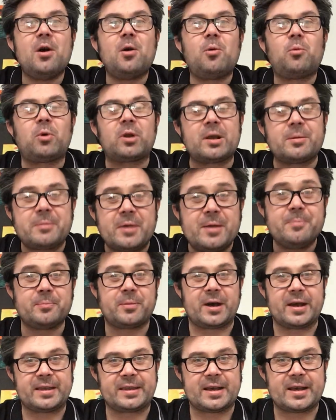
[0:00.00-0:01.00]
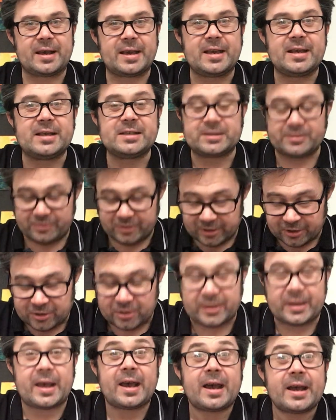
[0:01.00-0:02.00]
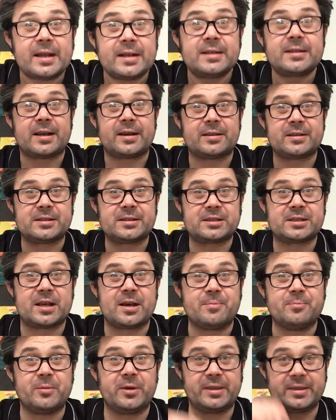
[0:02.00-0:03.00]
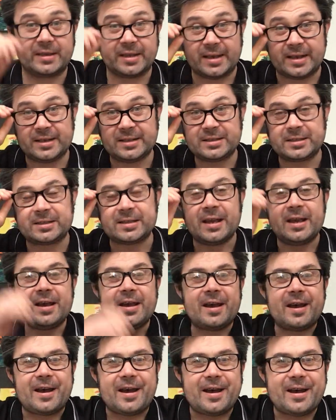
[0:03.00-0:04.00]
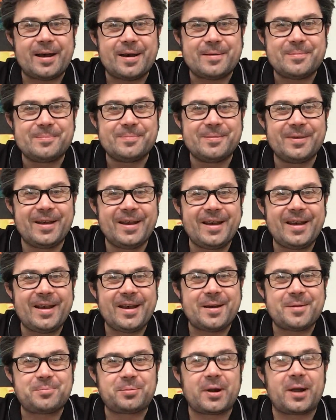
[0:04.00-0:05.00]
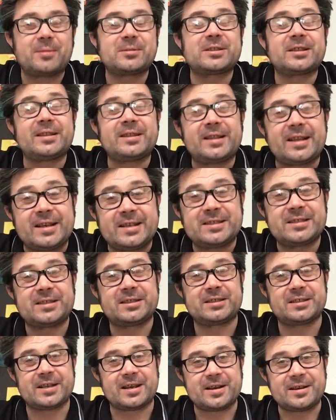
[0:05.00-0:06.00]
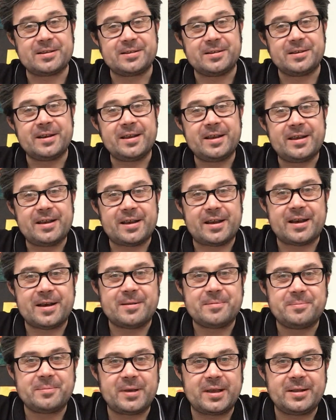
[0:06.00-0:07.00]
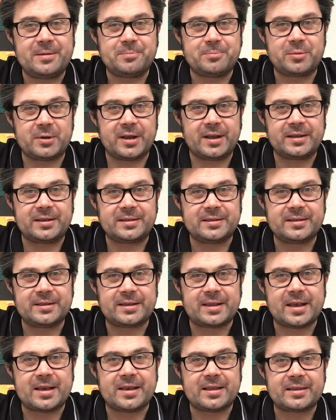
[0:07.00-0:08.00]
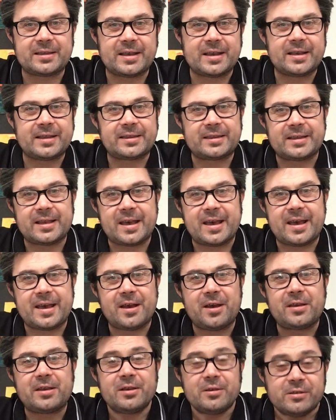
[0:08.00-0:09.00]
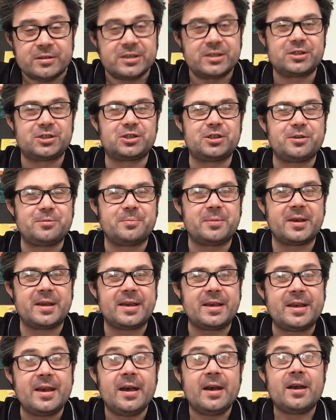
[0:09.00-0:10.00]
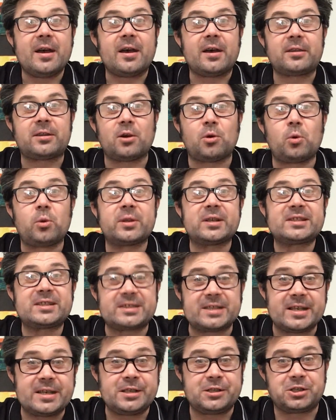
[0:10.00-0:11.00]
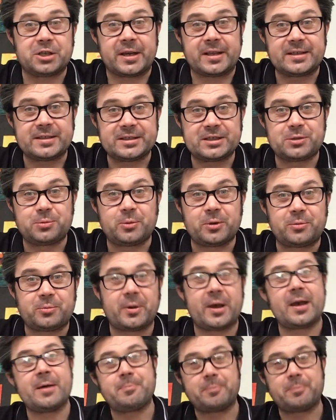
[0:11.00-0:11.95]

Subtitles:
What I mean by that is, if you look on the handout that's come with this, perhaps less so in Britain, there used to be that all the city gents would wear